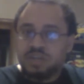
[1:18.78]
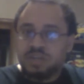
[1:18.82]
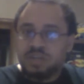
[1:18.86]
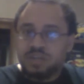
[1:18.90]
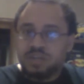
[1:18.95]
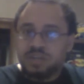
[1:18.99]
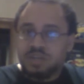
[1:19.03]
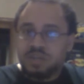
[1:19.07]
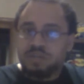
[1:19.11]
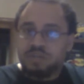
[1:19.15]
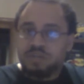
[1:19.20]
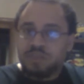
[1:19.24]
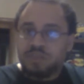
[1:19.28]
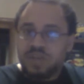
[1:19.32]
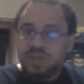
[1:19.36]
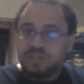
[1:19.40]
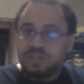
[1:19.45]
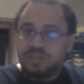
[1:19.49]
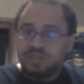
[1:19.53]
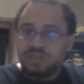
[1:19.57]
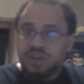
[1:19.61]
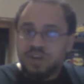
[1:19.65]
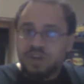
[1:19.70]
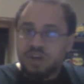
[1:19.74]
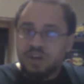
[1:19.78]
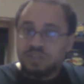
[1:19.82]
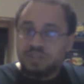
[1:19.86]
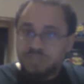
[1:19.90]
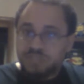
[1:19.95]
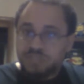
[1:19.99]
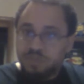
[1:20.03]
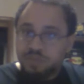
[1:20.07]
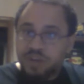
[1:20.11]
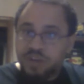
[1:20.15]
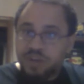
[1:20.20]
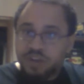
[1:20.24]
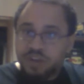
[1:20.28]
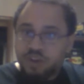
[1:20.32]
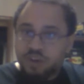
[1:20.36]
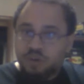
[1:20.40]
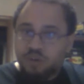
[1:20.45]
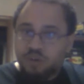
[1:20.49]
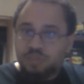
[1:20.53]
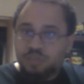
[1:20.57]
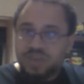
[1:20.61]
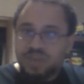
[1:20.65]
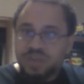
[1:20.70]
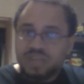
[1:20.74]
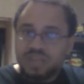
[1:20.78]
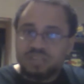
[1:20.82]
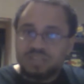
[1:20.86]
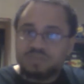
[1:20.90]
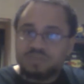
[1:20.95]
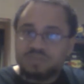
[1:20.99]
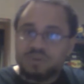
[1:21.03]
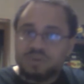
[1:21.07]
and by dogs I mean homies,